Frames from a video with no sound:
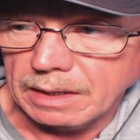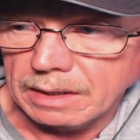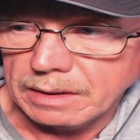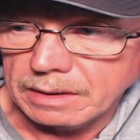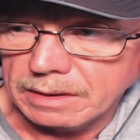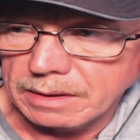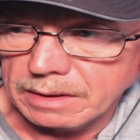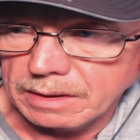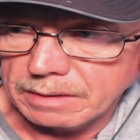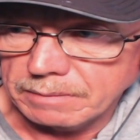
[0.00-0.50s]

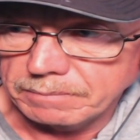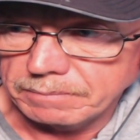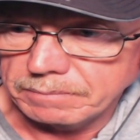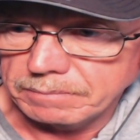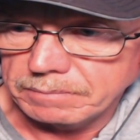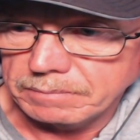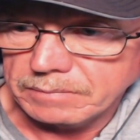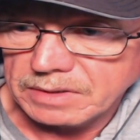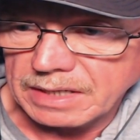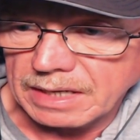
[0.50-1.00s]
And um,
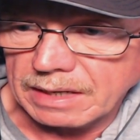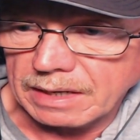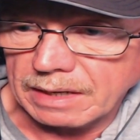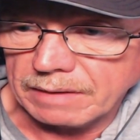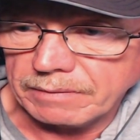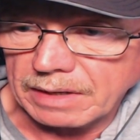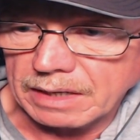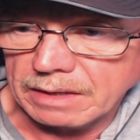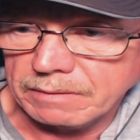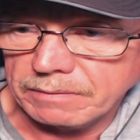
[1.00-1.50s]
yeah,
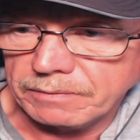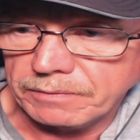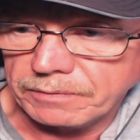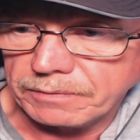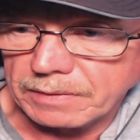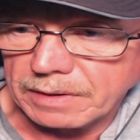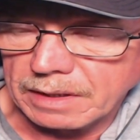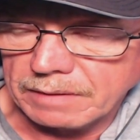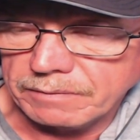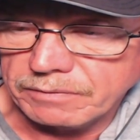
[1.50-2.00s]
I,
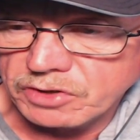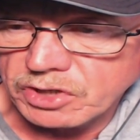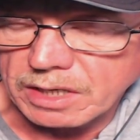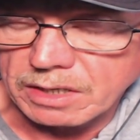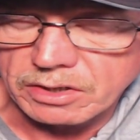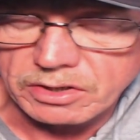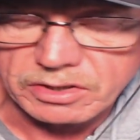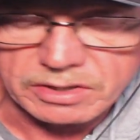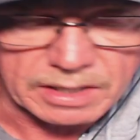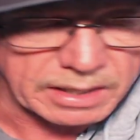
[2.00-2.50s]
I've I've
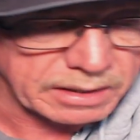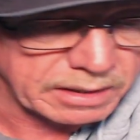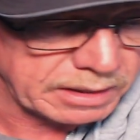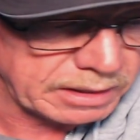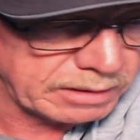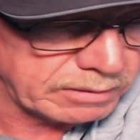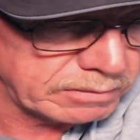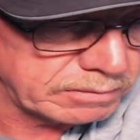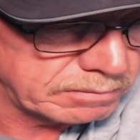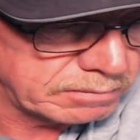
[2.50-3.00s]
changed
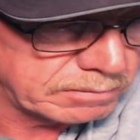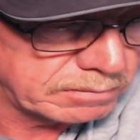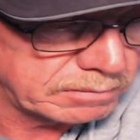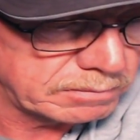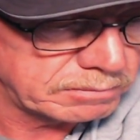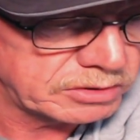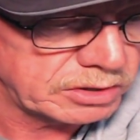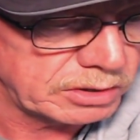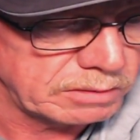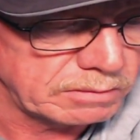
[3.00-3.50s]
that now.
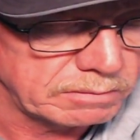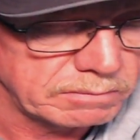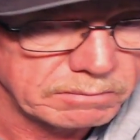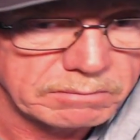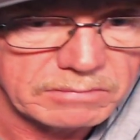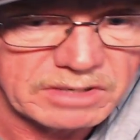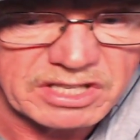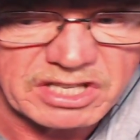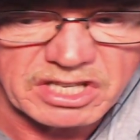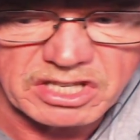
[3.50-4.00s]
So
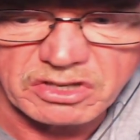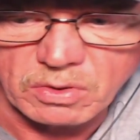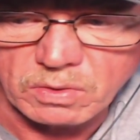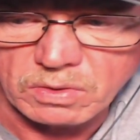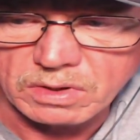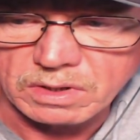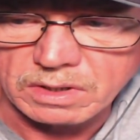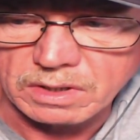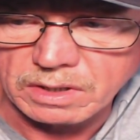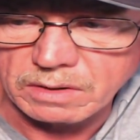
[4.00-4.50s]
this is
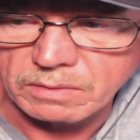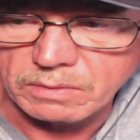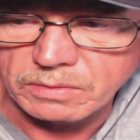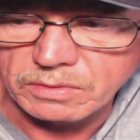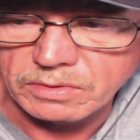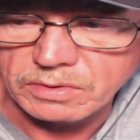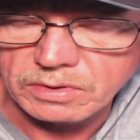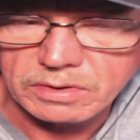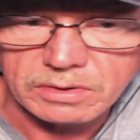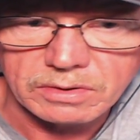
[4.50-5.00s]
old
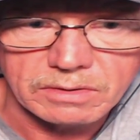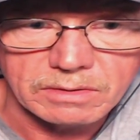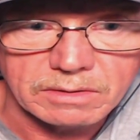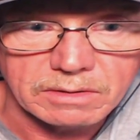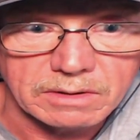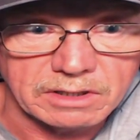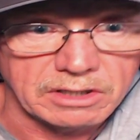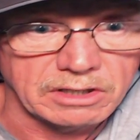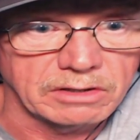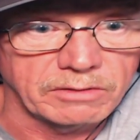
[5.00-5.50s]
news.
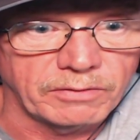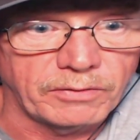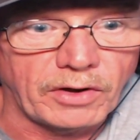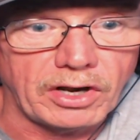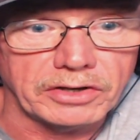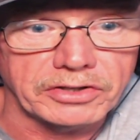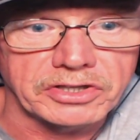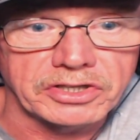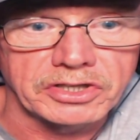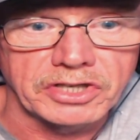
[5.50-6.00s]
This is
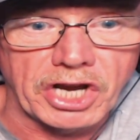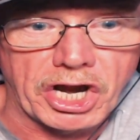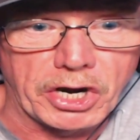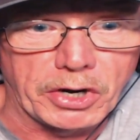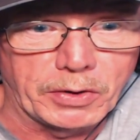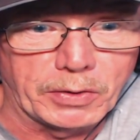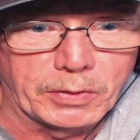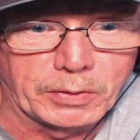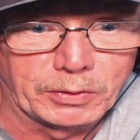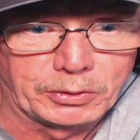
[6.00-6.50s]
false
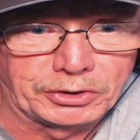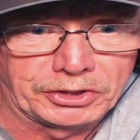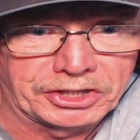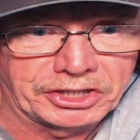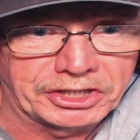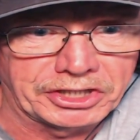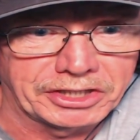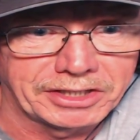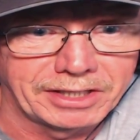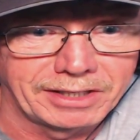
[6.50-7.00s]

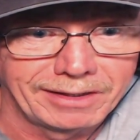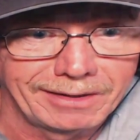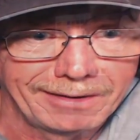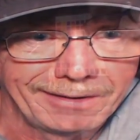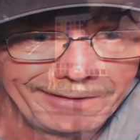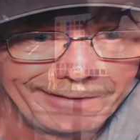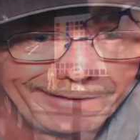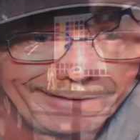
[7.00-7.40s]
news.